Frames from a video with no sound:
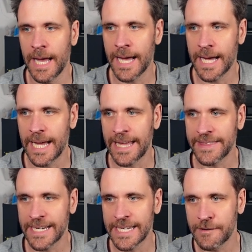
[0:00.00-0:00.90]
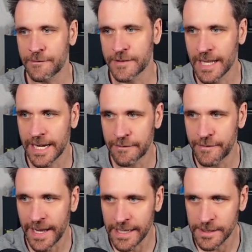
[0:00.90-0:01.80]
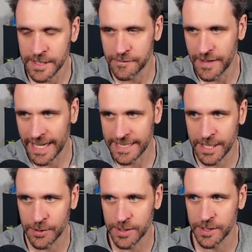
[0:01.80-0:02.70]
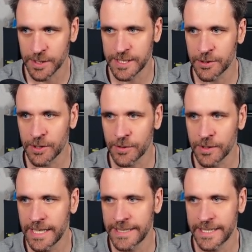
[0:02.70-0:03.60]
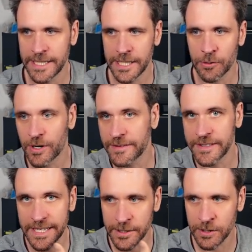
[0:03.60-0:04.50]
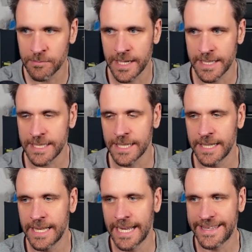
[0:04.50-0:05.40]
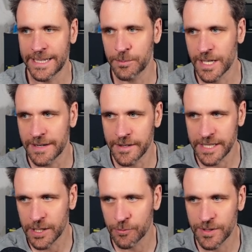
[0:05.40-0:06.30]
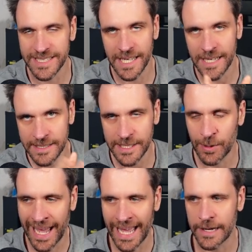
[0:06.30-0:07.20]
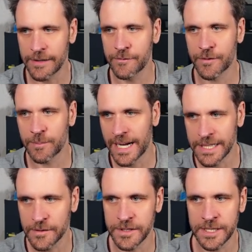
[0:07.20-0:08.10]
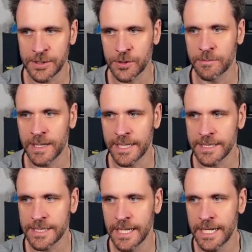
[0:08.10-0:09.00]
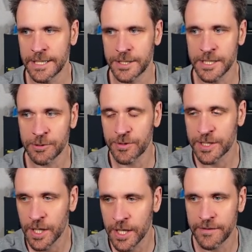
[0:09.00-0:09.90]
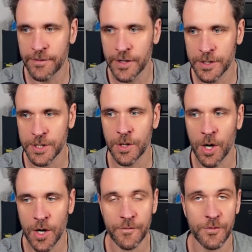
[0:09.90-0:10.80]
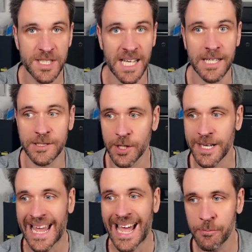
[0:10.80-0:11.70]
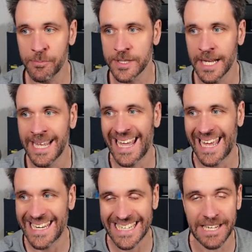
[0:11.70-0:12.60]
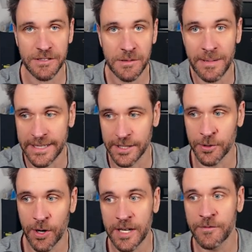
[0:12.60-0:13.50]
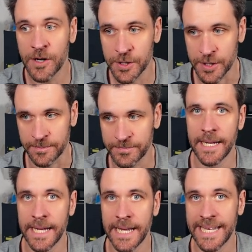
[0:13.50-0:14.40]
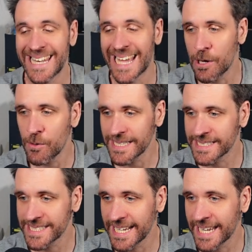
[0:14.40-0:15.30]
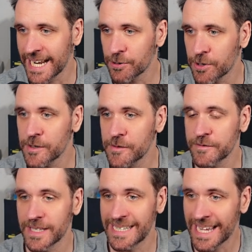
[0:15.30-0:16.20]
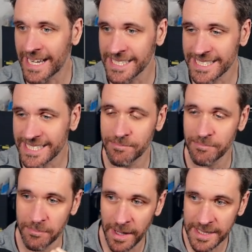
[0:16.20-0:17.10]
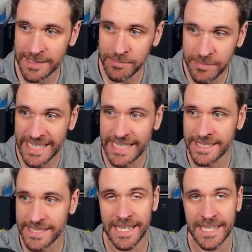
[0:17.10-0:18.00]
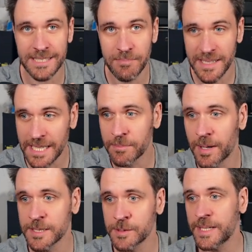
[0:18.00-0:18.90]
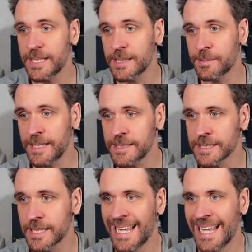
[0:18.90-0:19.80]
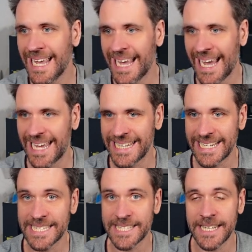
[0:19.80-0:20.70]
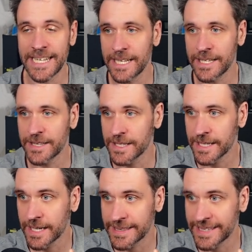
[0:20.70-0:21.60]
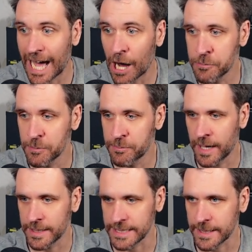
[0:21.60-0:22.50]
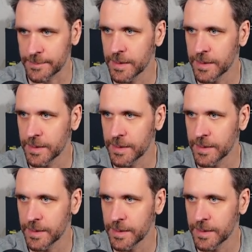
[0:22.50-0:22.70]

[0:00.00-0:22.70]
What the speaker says: And then if the line fails, if exit code is not 0, then, run the other command. And then whatever, result you have from either of these two commands, just return version of result.output and it gives me back the correct version. Now let's take care of the last puzzle piece, the last missing puzzle piece. And it's the output parsing.